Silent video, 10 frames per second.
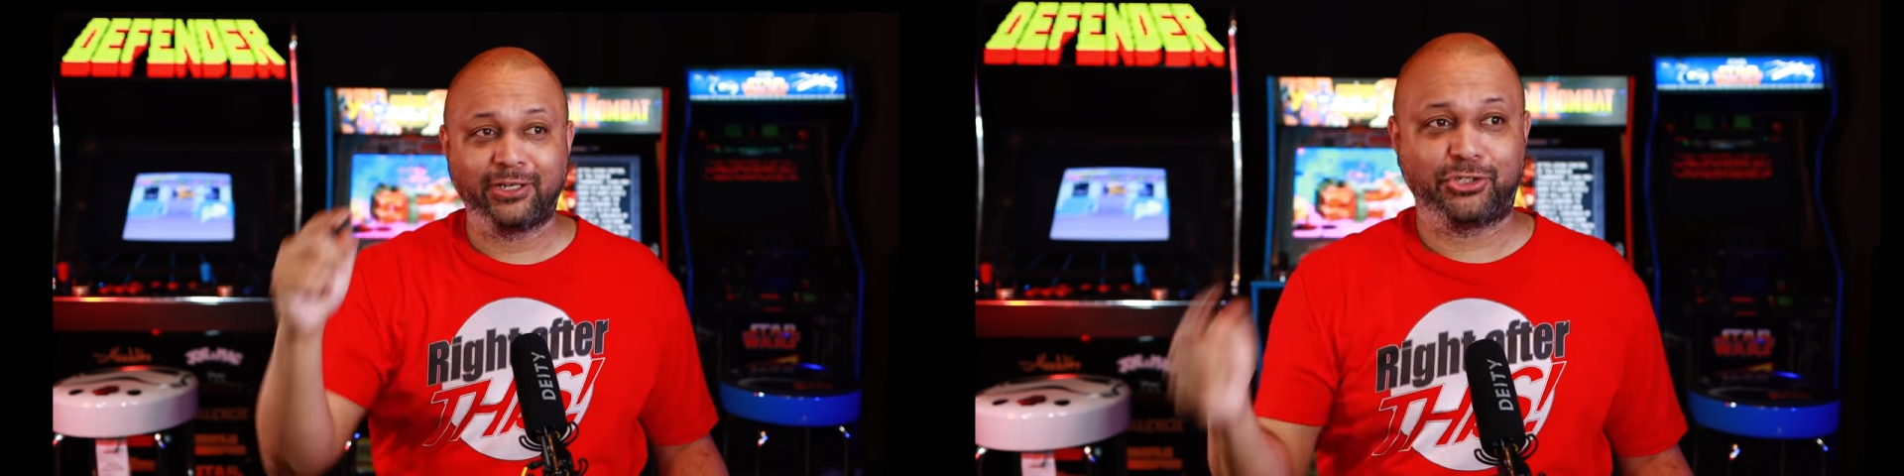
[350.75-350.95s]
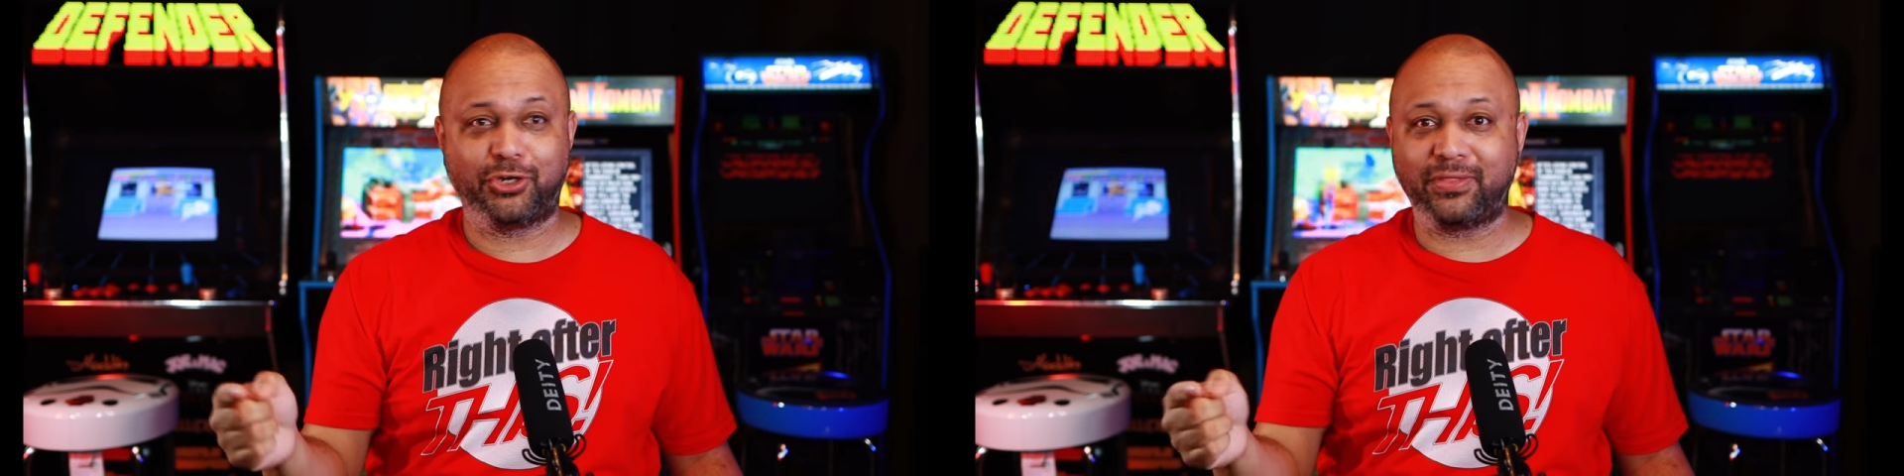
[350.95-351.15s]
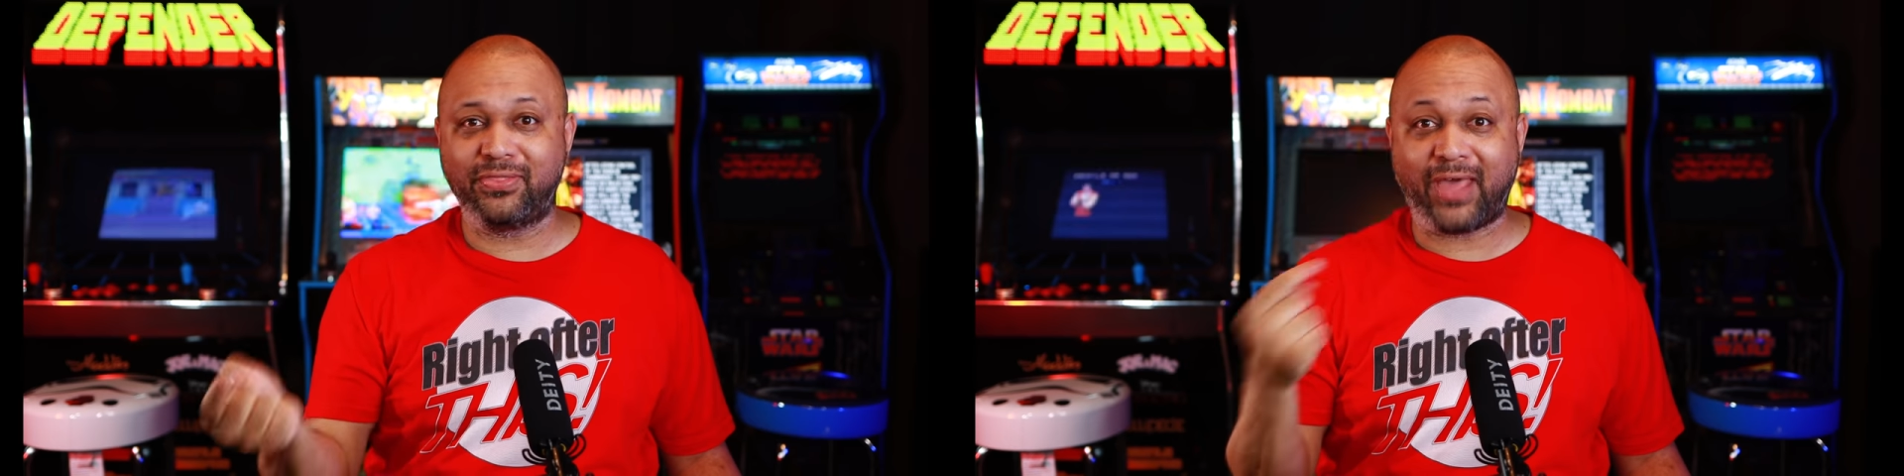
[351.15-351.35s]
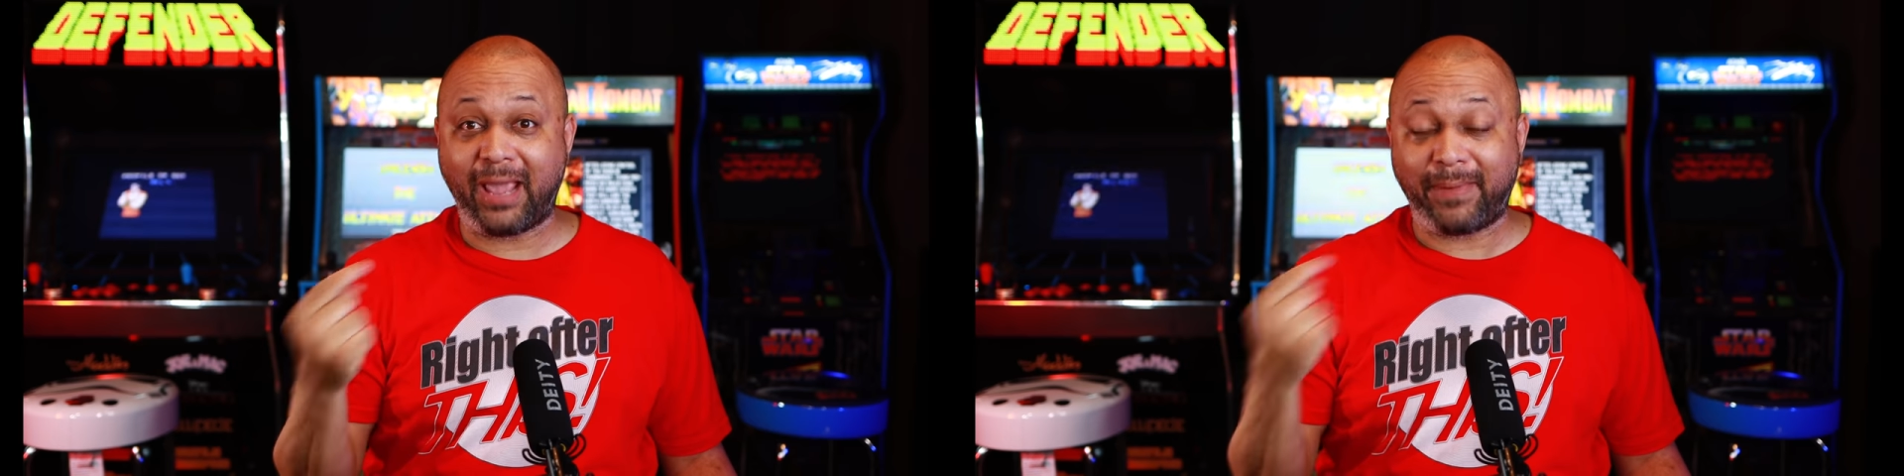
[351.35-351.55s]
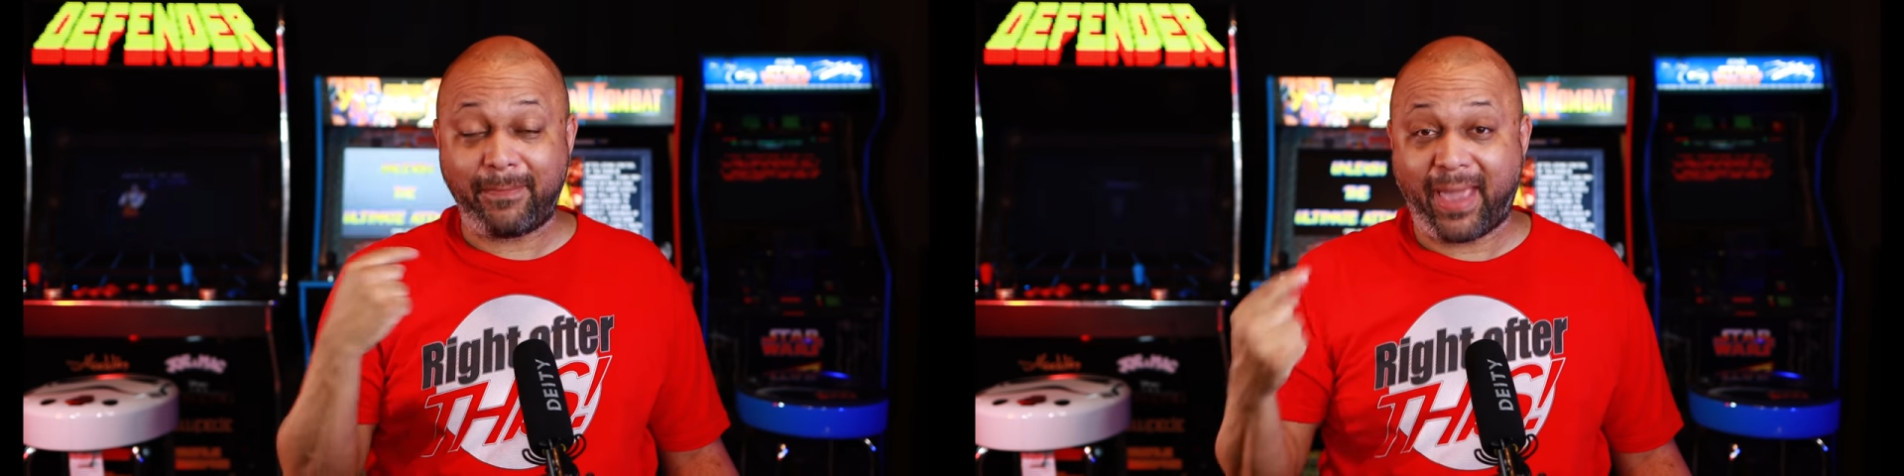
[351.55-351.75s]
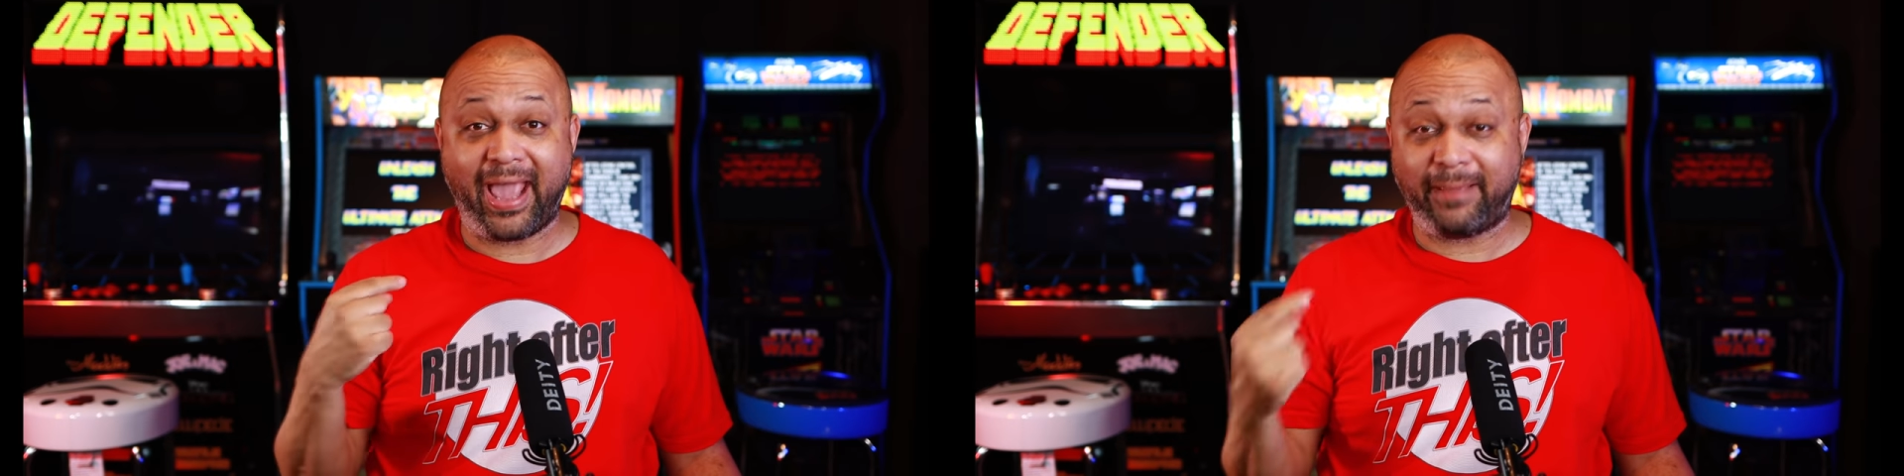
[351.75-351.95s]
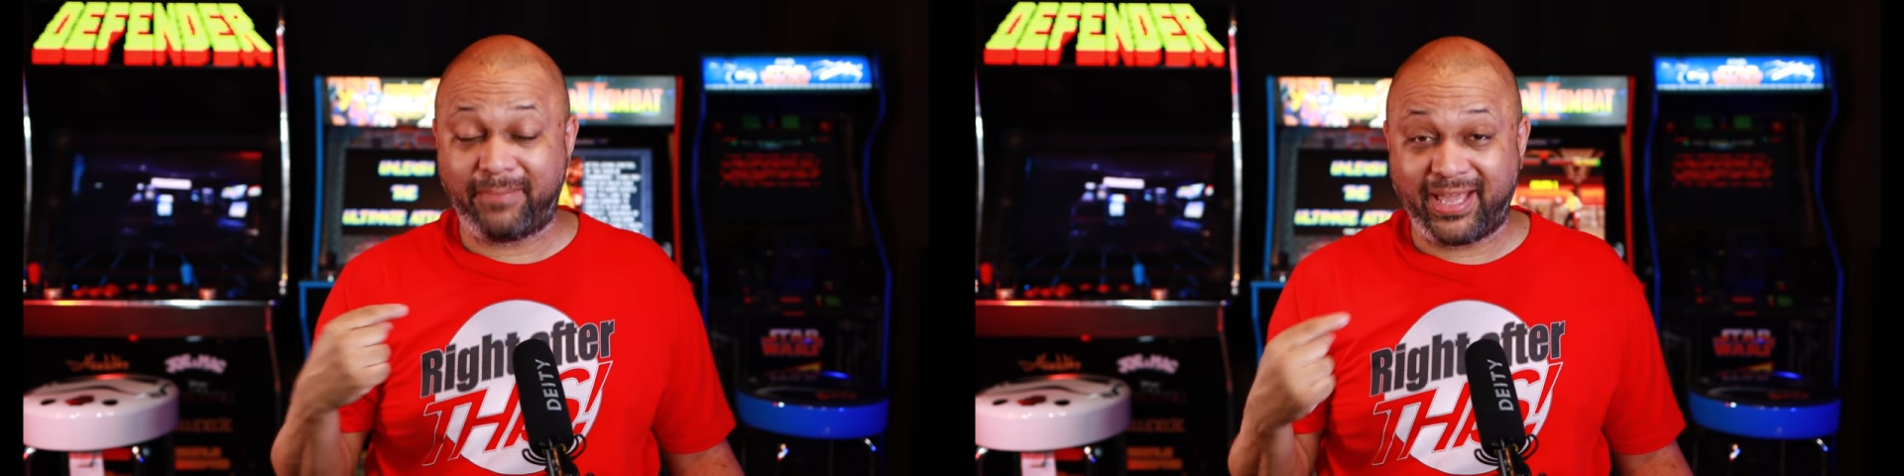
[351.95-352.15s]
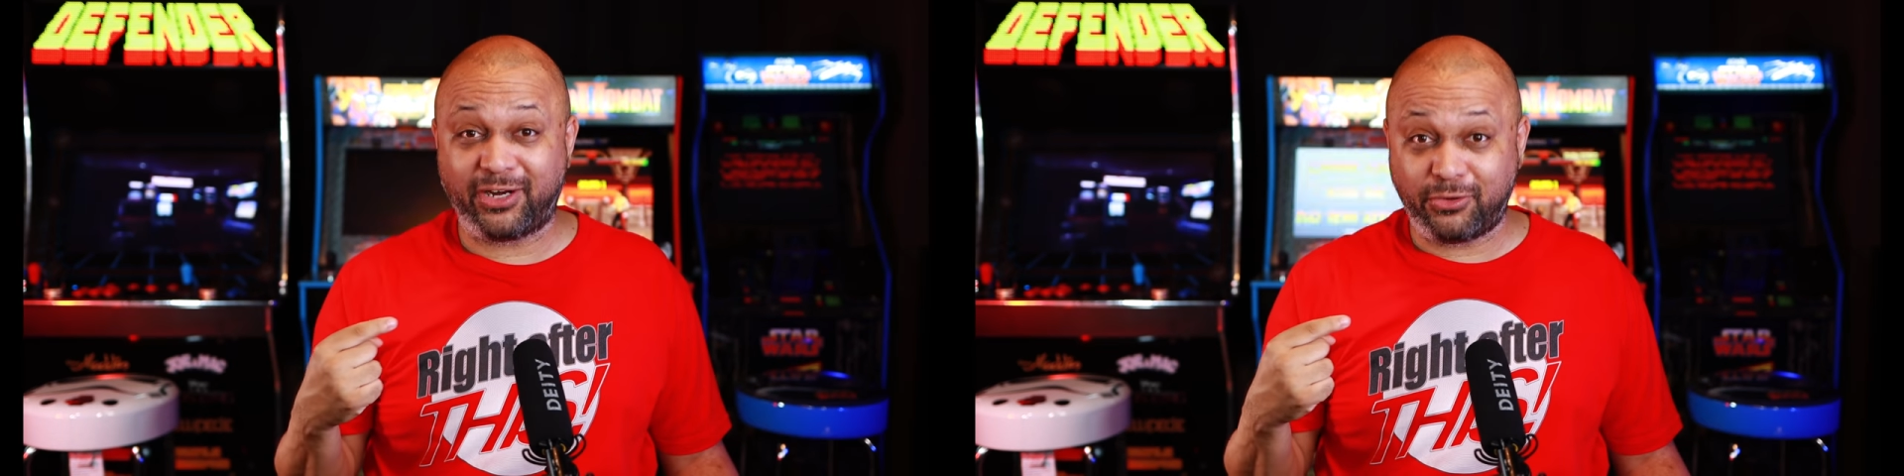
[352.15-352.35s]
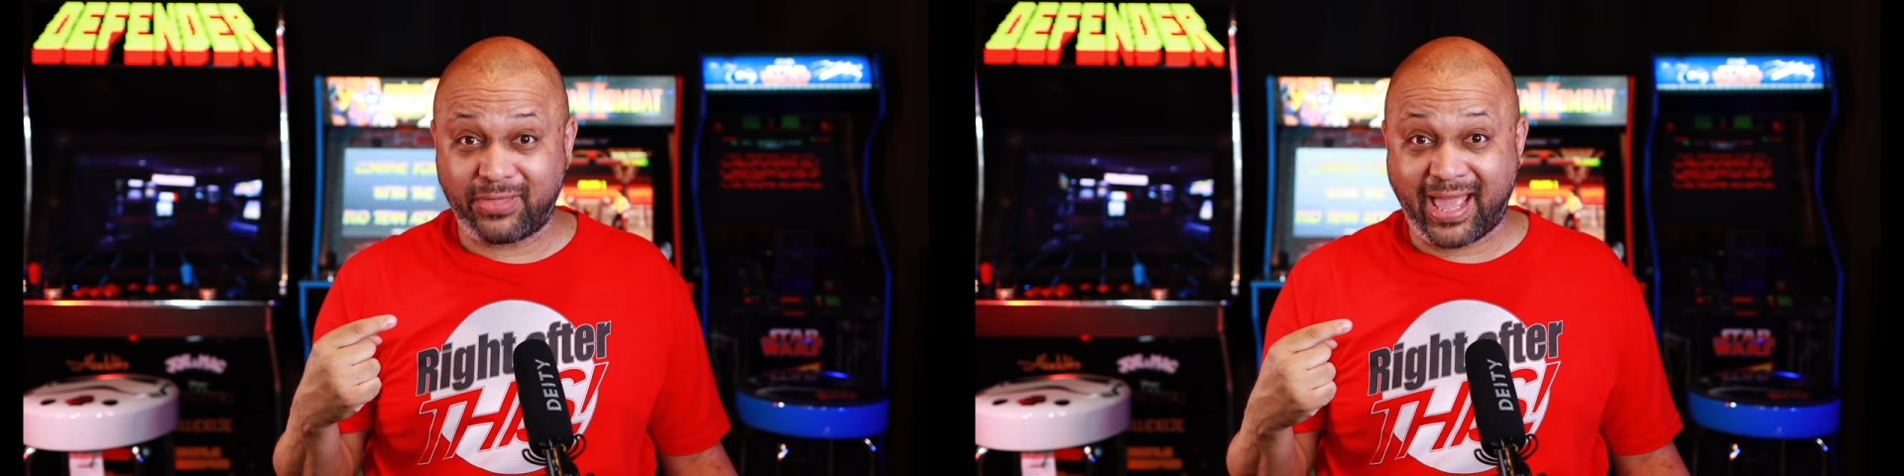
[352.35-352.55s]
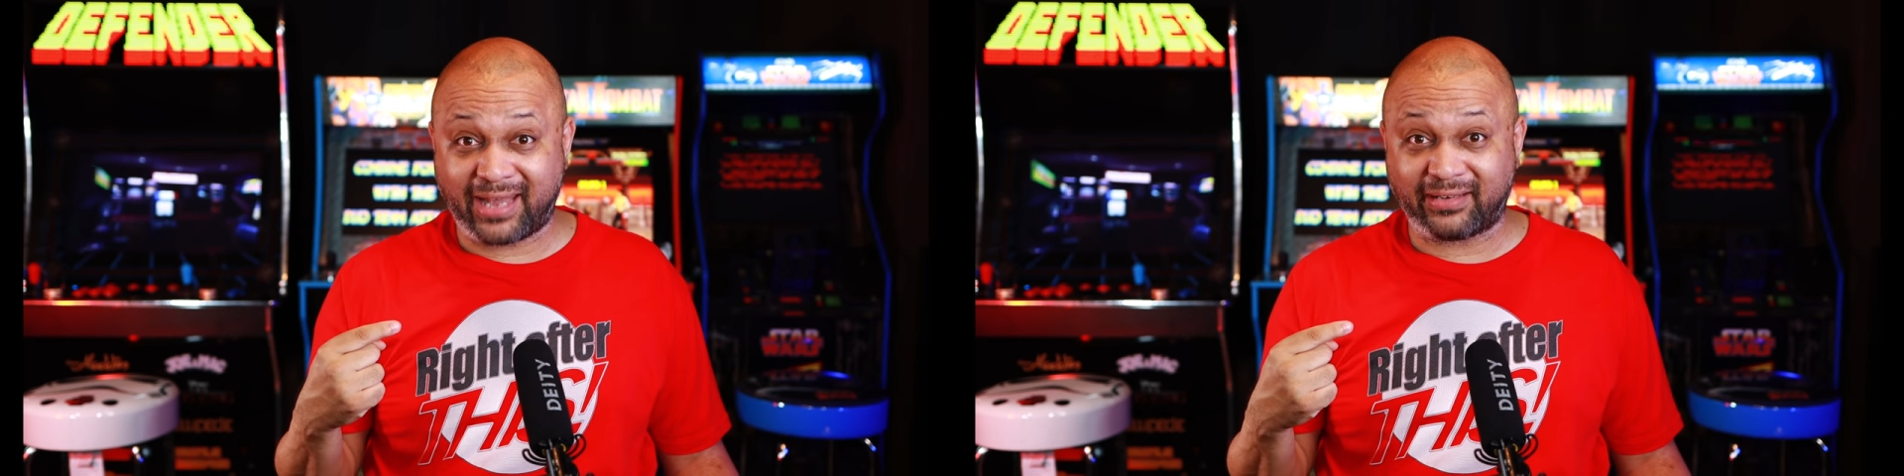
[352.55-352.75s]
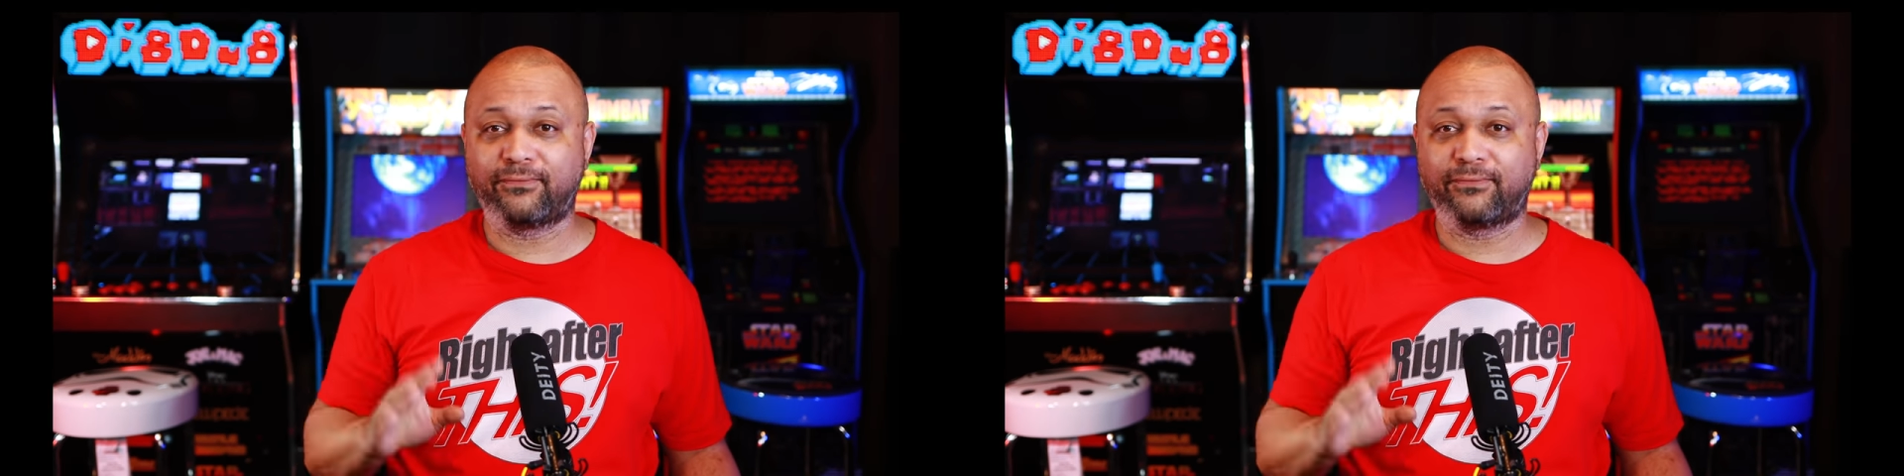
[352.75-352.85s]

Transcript: Shouldn't they be paying me to do that?